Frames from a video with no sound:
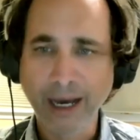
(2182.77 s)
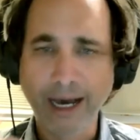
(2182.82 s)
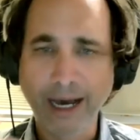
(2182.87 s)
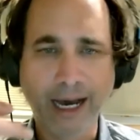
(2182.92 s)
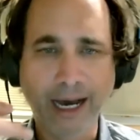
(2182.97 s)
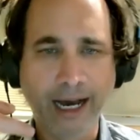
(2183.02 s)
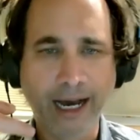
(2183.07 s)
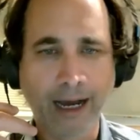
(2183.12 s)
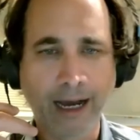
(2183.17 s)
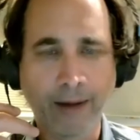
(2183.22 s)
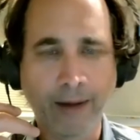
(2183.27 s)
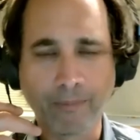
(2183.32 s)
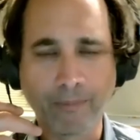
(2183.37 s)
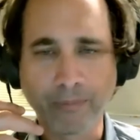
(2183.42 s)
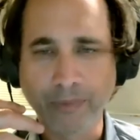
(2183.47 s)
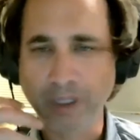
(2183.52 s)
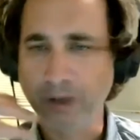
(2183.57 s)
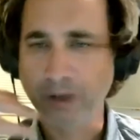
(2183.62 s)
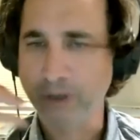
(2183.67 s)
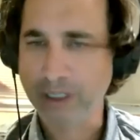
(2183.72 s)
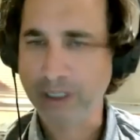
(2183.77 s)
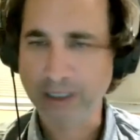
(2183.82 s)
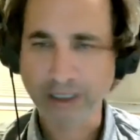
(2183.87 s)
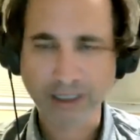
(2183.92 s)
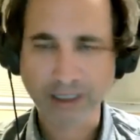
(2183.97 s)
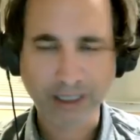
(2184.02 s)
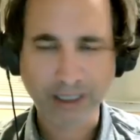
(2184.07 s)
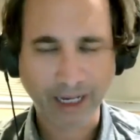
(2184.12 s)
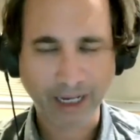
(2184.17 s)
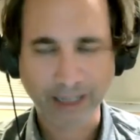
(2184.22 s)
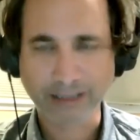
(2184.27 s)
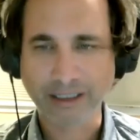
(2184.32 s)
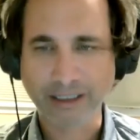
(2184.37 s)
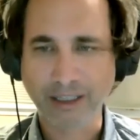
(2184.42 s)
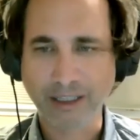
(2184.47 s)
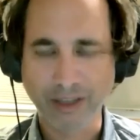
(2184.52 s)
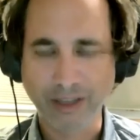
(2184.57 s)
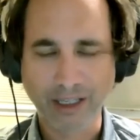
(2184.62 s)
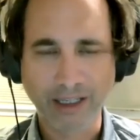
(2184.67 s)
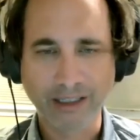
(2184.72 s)
Um, you know, c-
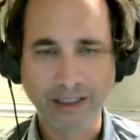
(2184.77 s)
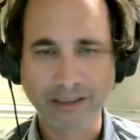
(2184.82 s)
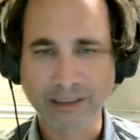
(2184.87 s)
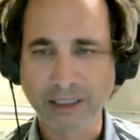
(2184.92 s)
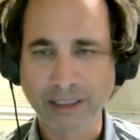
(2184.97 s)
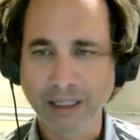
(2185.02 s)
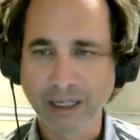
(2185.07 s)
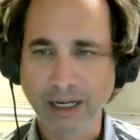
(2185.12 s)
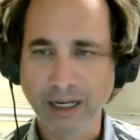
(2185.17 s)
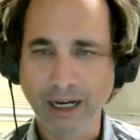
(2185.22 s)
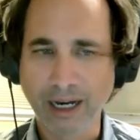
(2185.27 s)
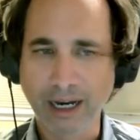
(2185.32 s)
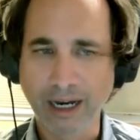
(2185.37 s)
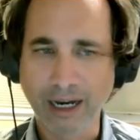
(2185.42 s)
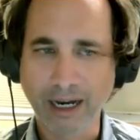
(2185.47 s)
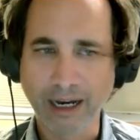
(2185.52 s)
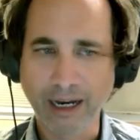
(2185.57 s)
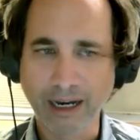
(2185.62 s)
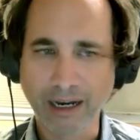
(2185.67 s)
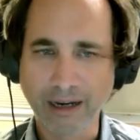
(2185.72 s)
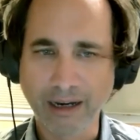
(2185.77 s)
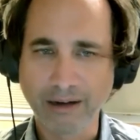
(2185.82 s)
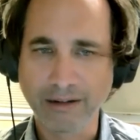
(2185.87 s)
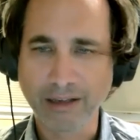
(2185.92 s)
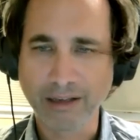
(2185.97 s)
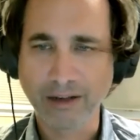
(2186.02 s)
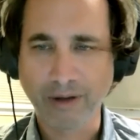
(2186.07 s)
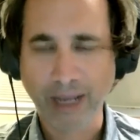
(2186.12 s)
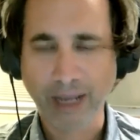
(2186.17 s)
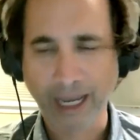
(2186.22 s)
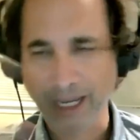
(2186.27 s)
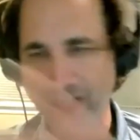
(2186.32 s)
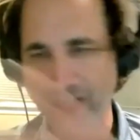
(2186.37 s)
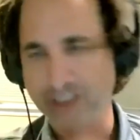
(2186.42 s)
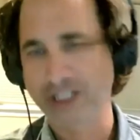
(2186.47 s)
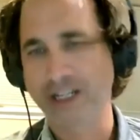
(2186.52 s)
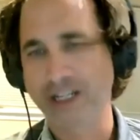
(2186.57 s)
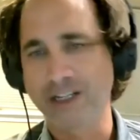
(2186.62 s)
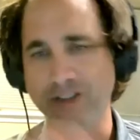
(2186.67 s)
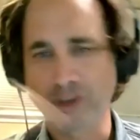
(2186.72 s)
connecting these uh, you know
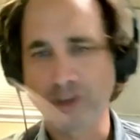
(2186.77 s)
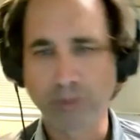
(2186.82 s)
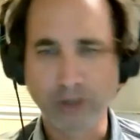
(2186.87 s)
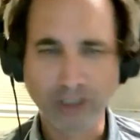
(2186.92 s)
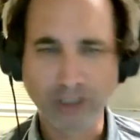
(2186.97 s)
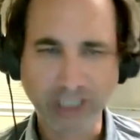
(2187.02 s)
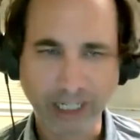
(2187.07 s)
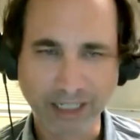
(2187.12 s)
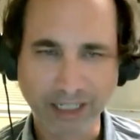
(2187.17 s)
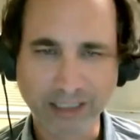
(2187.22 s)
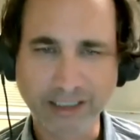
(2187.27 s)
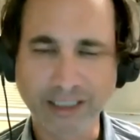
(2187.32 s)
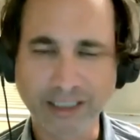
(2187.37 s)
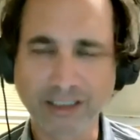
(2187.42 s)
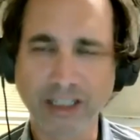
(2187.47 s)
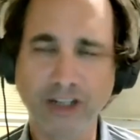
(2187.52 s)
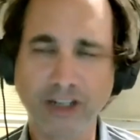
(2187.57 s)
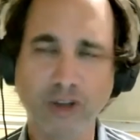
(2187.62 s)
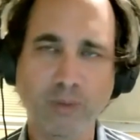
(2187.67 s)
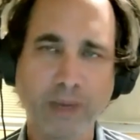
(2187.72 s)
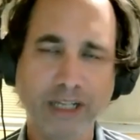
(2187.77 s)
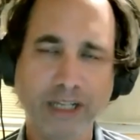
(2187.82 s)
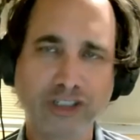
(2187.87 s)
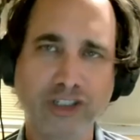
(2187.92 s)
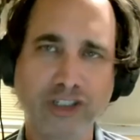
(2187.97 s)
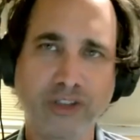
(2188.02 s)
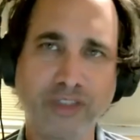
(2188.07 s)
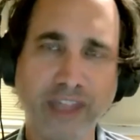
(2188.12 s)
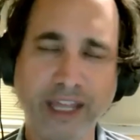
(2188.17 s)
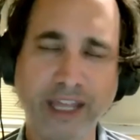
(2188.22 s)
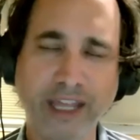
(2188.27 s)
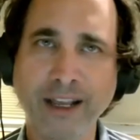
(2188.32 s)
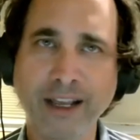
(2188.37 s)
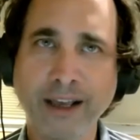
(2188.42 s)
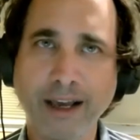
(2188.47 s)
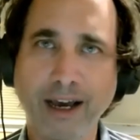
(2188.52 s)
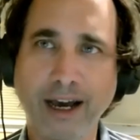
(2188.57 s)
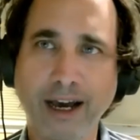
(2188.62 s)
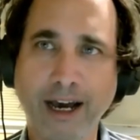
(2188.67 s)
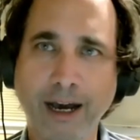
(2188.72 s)
aging and tumorigenesis, and you mentioned that
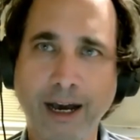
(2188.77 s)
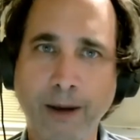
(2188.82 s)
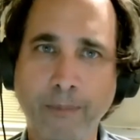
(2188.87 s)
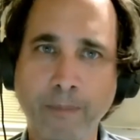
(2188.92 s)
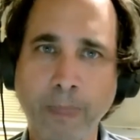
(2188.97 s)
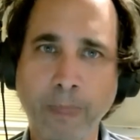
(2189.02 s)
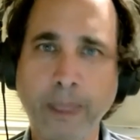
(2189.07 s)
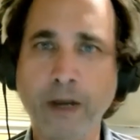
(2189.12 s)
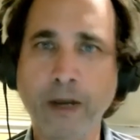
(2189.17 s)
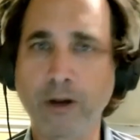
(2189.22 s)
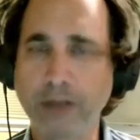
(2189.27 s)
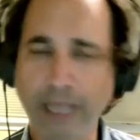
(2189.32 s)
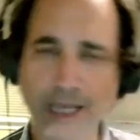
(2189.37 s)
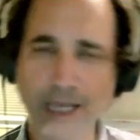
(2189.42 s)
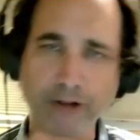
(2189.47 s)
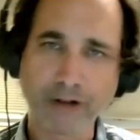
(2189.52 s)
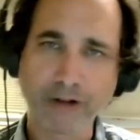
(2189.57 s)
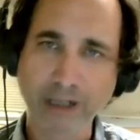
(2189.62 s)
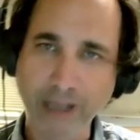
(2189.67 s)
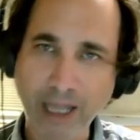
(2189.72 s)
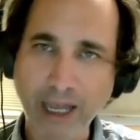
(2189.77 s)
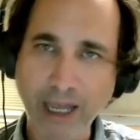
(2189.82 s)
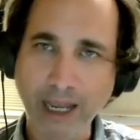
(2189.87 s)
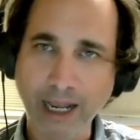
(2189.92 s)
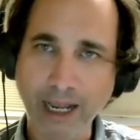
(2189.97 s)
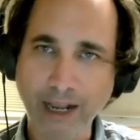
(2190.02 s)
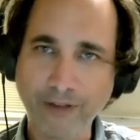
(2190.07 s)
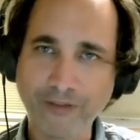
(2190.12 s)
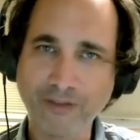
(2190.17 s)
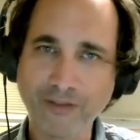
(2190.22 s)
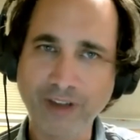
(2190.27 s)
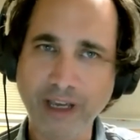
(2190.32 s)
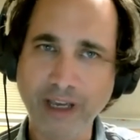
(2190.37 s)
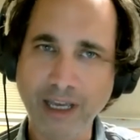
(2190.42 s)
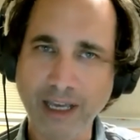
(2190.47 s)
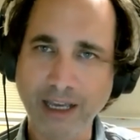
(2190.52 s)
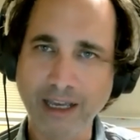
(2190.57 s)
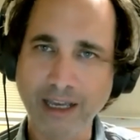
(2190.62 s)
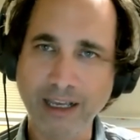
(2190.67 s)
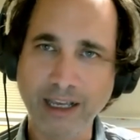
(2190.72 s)
um, you know later in life
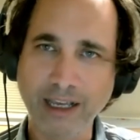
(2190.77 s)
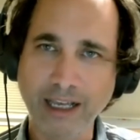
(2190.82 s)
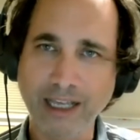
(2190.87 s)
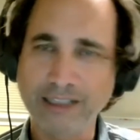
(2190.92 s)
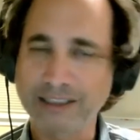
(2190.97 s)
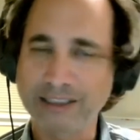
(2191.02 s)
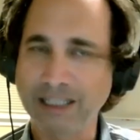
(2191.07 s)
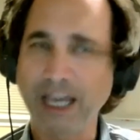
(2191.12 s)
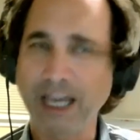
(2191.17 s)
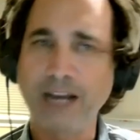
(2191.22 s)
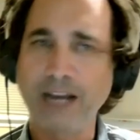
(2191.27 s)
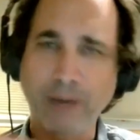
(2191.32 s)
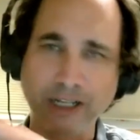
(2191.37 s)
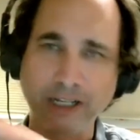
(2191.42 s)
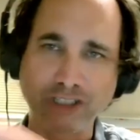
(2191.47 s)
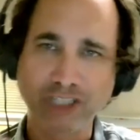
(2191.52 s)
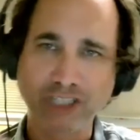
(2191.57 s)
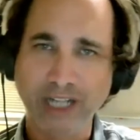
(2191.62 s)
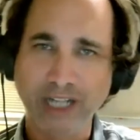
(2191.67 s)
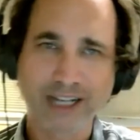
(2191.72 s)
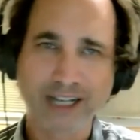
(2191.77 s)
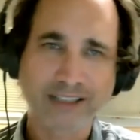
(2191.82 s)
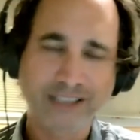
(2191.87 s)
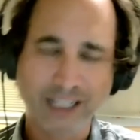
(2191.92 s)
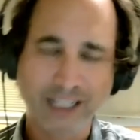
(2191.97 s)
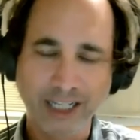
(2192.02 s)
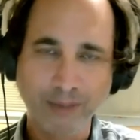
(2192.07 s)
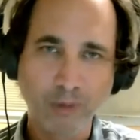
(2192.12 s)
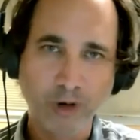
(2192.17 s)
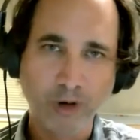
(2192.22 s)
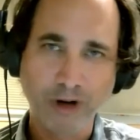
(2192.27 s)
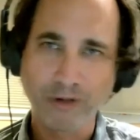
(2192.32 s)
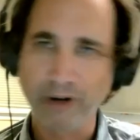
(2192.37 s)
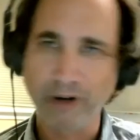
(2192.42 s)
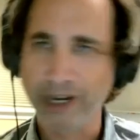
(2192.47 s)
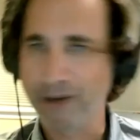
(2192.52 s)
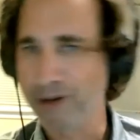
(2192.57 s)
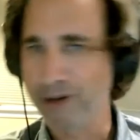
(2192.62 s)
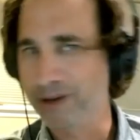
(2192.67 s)
it, it's not about genetics anymore, right?